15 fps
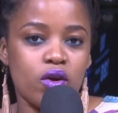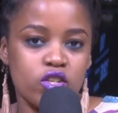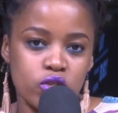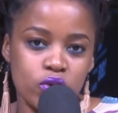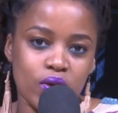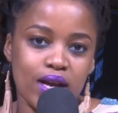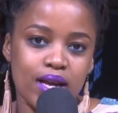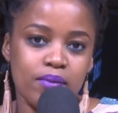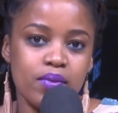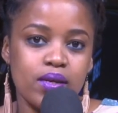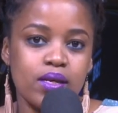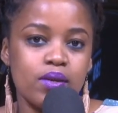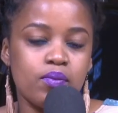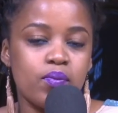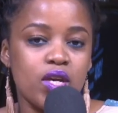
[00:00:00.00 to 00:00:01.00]
So I'm
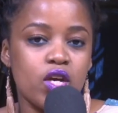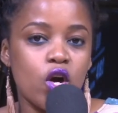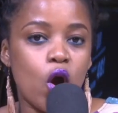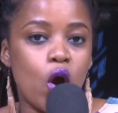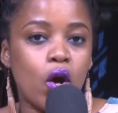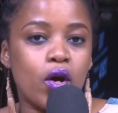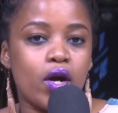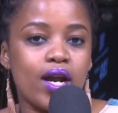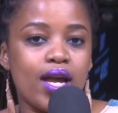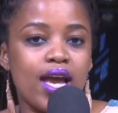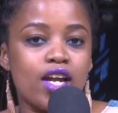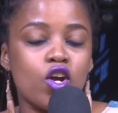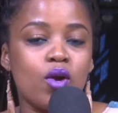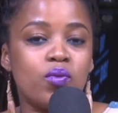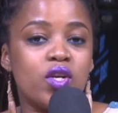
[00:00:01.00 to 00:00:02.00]
a PR
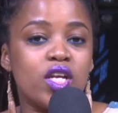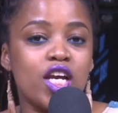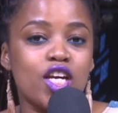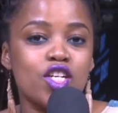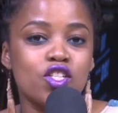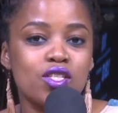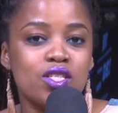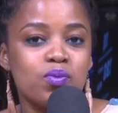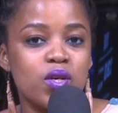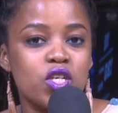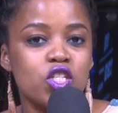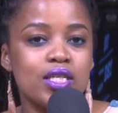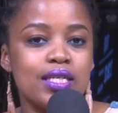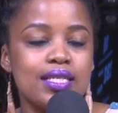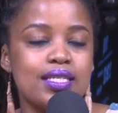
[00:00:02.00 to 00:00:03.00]
and communication
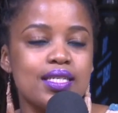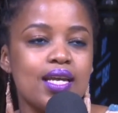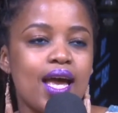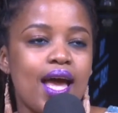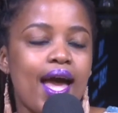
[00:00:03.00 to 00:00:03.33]
specialist.